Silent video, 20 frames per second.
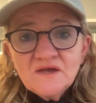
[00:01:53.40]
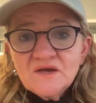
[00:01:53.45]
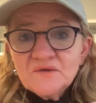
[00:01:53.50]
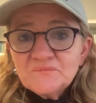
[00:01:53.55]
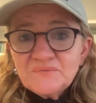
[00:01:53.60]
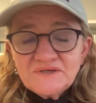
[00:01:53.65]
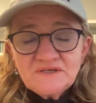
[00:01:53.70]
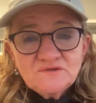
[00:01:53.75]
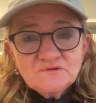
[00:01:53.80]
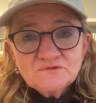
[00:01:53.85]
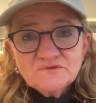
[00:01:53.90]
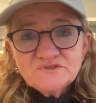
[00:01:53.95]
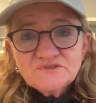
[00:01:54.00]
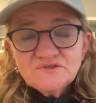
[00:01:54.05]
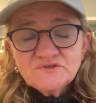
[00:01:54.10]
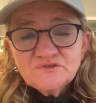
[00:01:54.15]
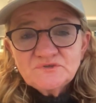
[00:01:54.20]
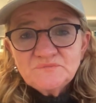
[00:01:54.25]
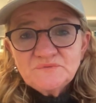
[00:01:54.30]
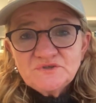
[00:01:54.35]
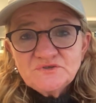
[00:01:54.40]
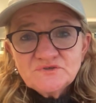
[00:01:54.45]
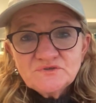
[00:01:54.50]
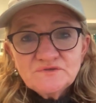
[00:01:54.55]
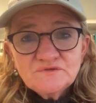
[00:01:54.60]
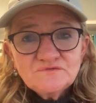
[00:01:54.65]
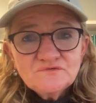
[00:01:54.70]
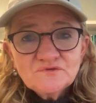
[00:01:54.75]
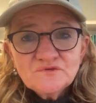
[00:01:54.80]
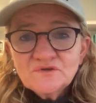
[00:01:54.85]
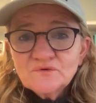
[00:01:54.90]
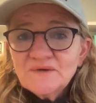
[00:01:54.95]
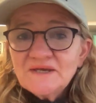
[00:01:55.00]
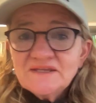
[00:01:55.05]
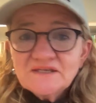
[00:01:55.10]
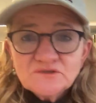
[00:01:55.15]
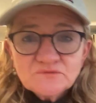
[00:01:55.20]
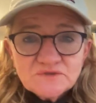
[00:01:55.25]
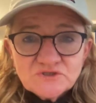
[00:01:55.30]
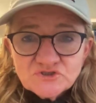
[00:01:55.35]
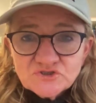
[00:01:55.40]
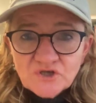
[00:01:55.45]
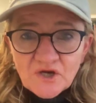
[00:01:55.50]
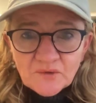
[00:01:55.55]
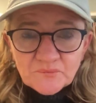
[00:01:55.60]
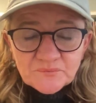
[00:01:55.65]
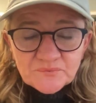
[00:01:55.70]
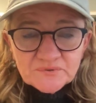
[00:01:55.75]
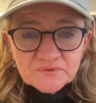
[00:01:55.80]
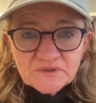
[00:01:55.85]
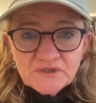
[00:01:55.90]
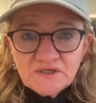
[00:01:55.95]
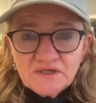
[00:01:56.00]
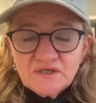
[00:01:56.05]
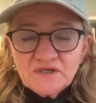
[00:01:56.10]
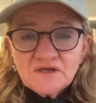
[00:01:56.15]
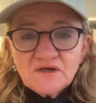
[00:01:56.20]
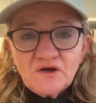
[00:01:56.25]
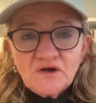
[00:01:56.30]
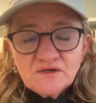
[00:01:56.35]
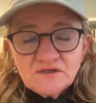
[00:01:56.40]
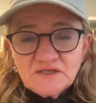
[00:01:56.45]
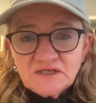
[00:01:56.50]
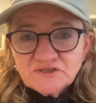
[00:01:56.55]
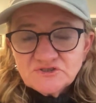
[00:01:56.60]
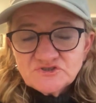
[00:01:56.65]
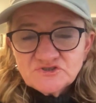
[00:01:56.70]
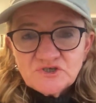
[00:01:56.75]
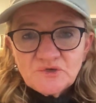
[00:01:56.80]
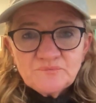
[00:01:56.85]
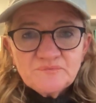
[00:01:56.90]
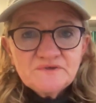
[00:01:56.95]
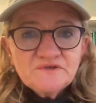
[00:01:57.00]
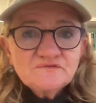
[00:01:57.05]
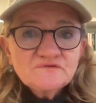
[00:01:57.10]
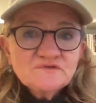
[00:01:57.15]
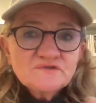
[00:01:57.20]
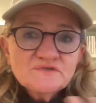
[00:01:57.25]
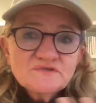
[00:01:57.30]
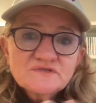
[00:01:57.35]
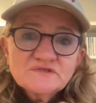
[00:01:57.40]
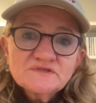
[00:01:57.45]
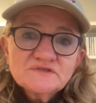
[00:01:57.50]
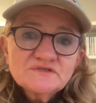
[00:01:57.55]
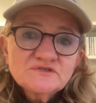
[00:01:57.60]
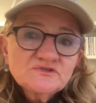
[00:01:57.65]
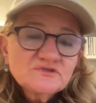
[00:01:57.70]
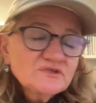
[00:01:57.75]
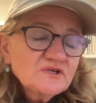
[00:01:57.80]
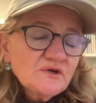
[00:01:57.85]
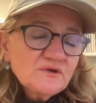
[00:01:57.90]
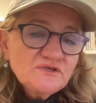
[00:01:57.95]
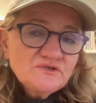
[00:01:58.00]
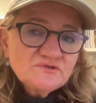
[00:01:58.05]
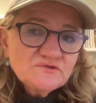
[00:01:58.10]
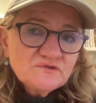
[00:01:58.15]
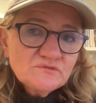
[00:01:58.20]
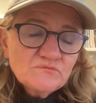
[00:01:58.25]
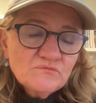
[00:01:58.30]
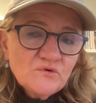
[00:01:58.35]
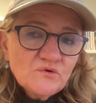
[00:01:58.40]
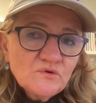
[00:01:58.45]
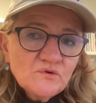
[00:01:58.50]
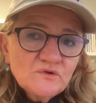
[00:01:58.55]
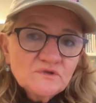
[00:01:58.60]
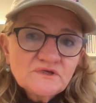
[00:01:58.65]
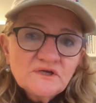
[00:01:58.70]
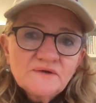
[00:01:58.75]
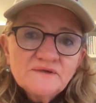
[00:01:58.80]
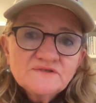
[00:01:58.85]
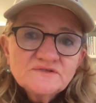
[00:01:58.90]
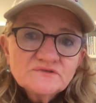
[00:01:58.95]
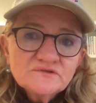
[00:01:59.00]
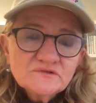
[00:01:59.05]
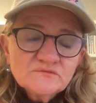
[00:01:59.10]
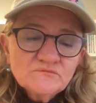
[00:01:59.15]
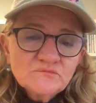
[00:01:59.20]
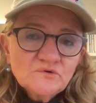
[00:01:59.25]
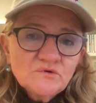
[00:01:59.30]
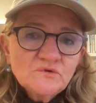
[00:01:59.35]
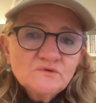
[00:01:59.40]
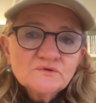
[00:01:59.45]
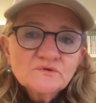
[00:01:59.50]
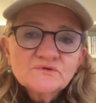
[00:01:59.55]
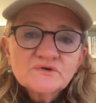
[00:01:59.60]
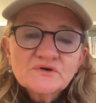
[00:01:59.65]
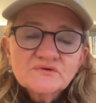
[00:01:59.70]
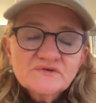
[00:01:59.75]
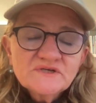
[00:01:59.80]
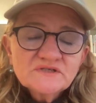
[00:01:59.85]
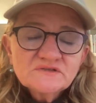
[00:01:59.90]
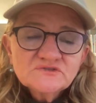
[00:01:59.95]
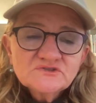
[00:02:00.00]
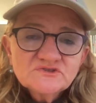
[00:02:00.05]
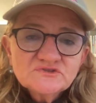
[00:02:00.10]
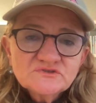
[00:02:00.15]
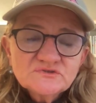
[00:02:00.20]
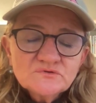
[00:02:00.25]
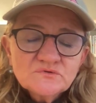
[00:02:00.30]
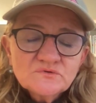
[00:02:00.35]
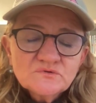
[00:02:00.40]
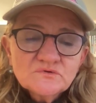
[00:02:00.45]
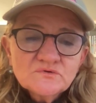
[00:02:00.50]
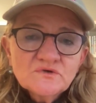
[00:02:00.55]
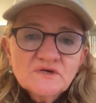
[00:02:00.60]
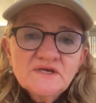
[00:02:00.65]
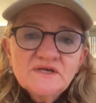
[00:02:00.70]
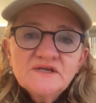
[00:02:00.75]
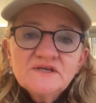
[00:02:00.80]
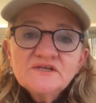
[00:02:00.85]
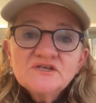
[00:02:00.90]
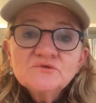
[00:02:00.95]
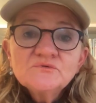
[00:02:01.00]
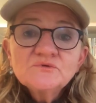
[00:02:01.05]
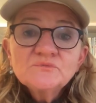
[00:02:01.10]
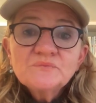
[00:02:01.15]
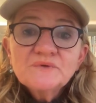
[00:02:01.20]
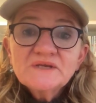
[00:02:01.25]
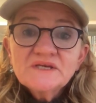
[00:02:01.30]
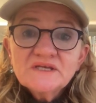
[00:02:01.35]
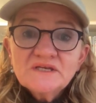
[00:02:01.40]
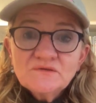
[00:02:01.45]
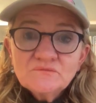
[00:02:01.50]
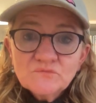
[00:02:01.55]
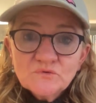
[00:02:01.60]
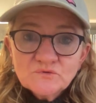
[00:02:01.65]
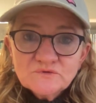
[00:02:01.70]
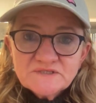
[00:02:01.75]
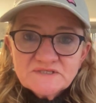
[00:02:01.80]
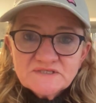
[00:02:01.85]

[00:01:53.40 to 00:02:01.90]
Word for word: But it also could be true for the way that we shop. Online shopping versus going to the mall or a real store, you would be getting more